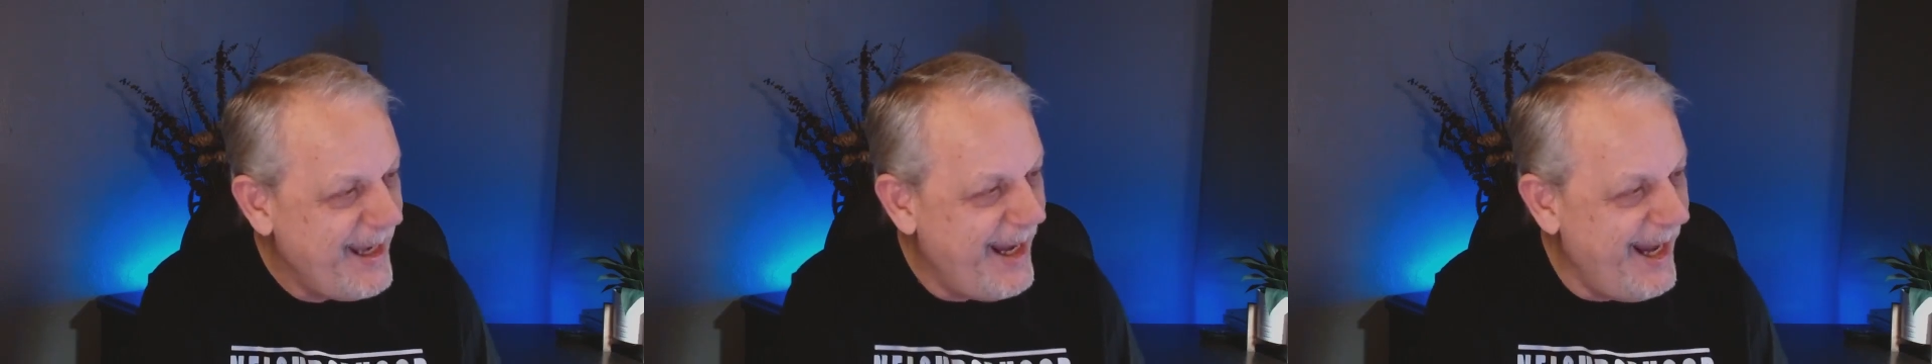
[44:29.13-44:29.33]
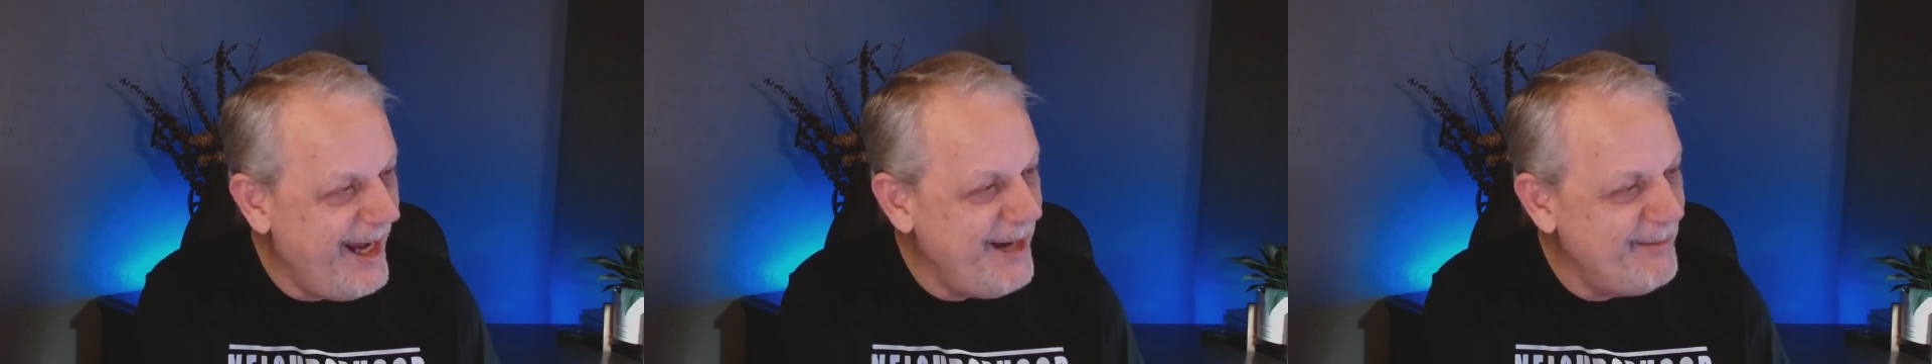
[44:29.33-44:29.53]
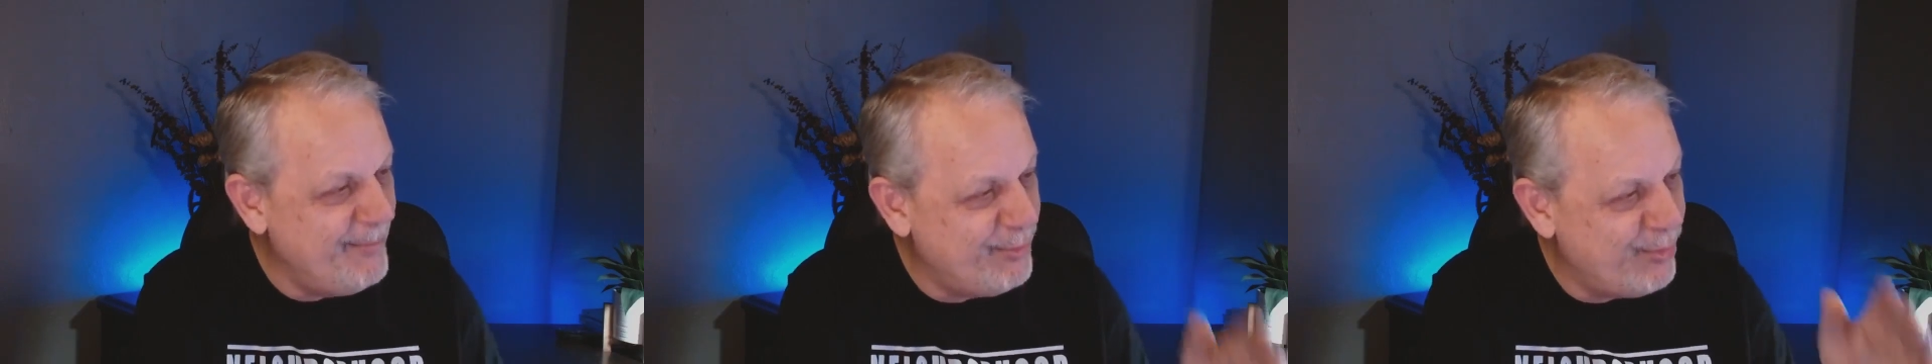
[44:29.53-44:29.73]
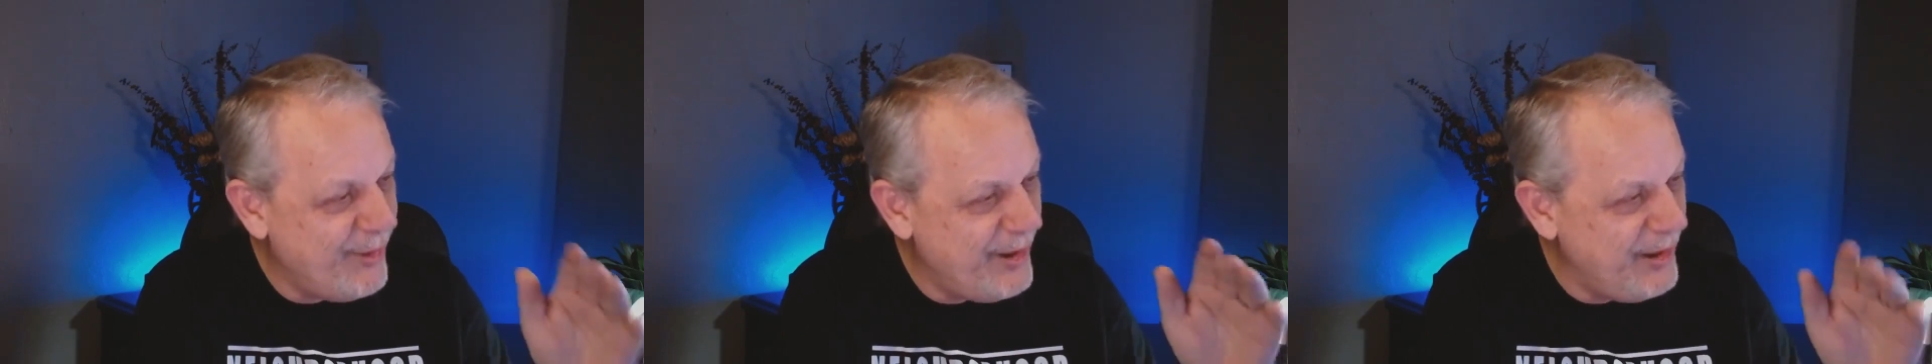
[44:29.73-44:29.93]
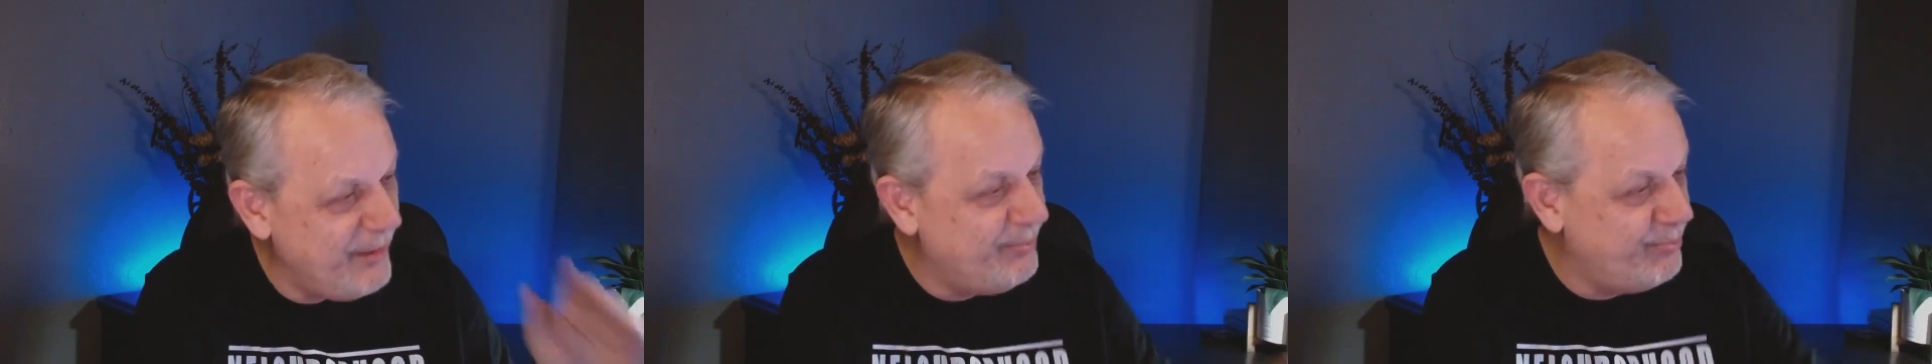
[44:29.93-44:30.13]
I'm
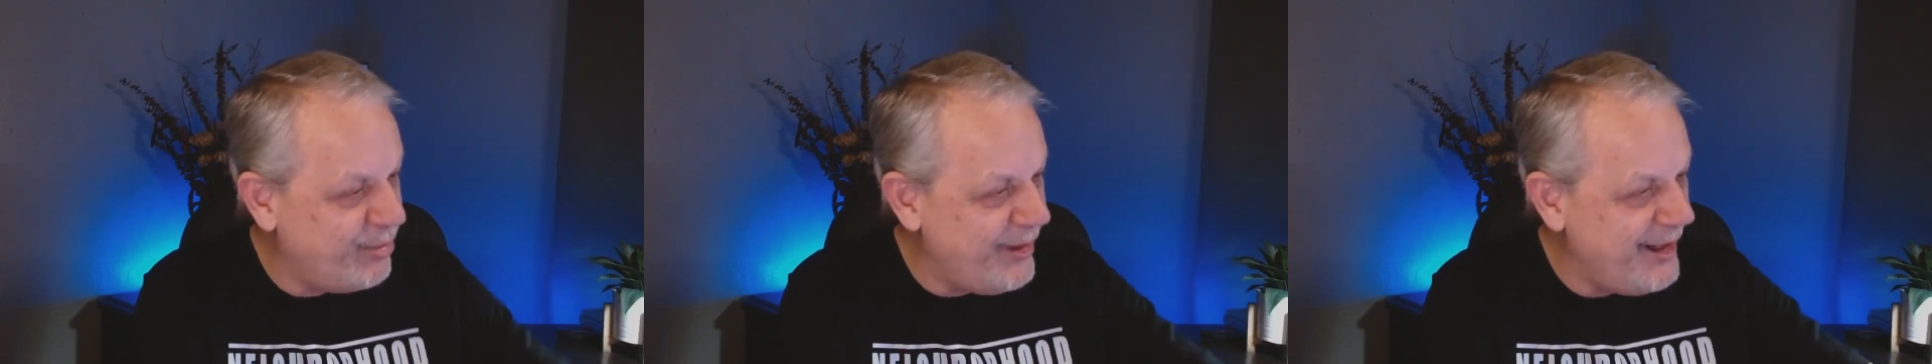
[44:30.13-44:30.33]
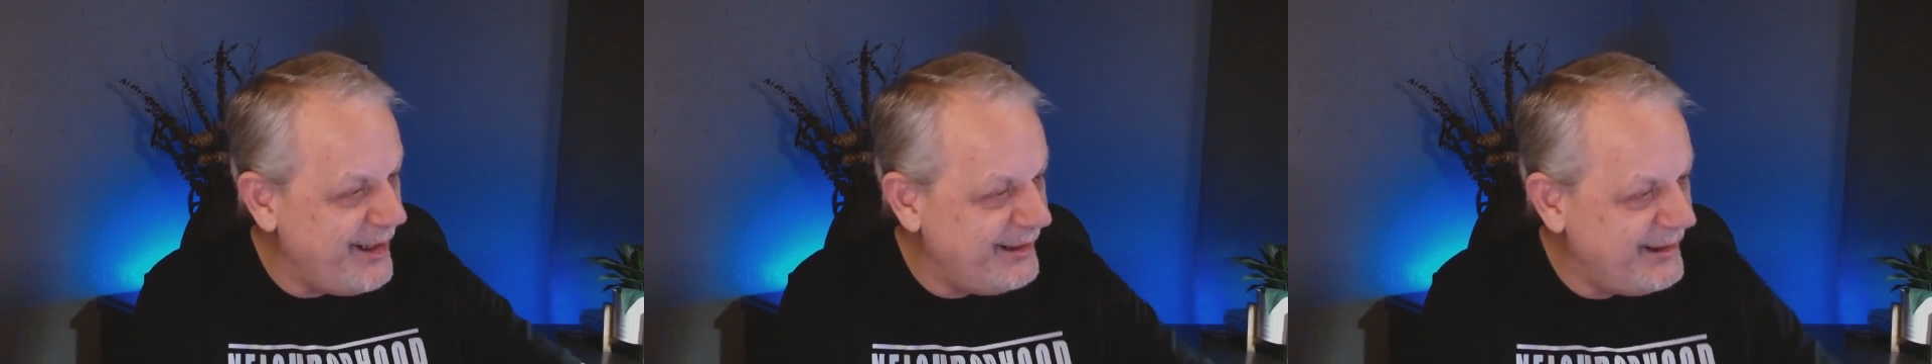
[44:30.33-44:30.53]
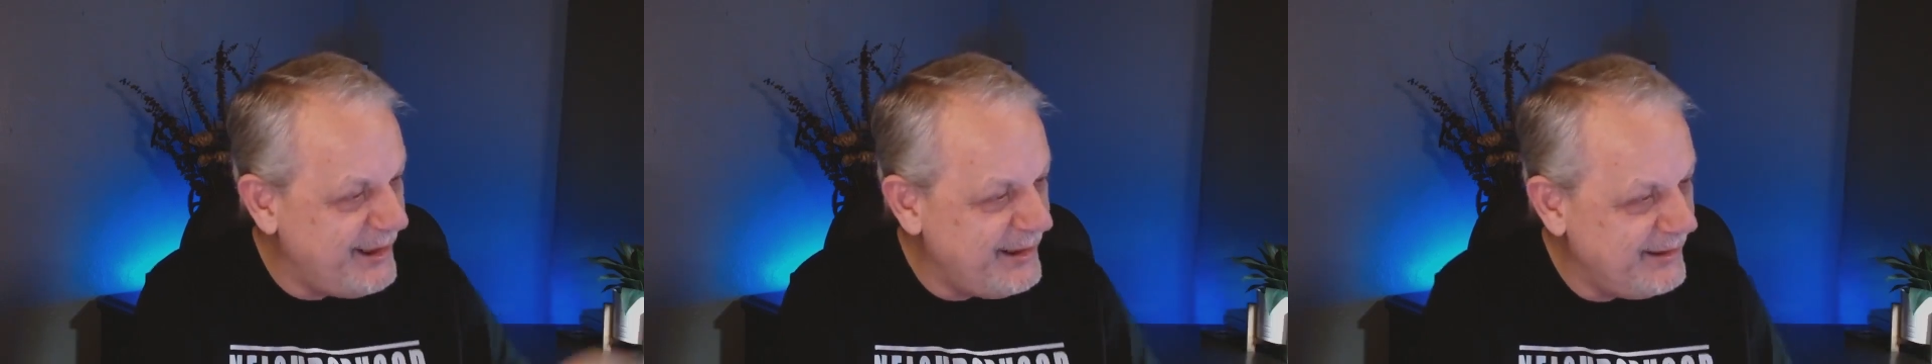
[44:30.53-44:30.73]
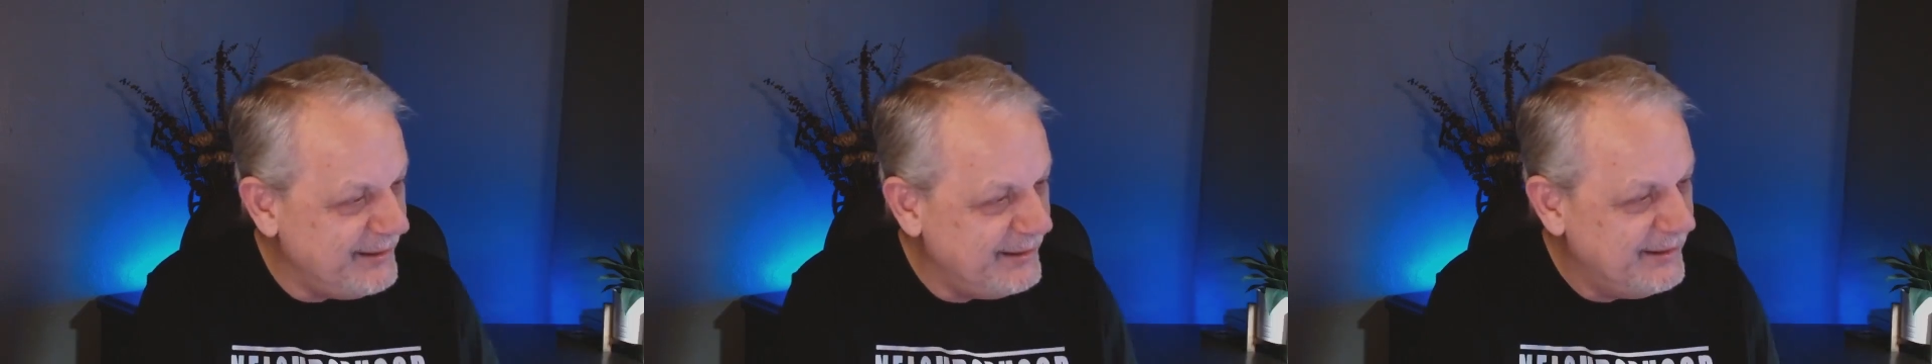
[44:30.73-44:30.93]
Brandy.